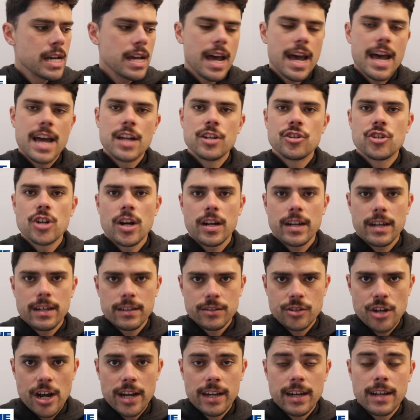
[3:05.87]
And
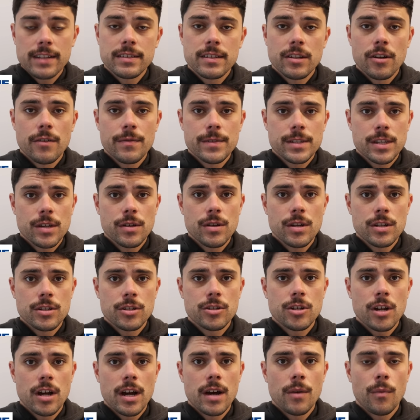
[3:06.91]
Jack Gunston obviously
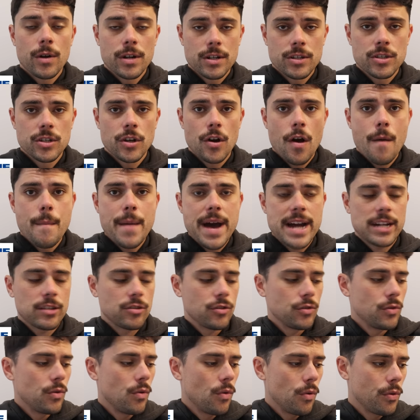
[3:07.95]
wanted to go back
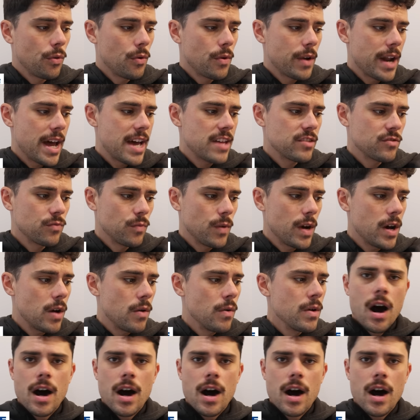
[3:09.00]
to Hawthorn as well.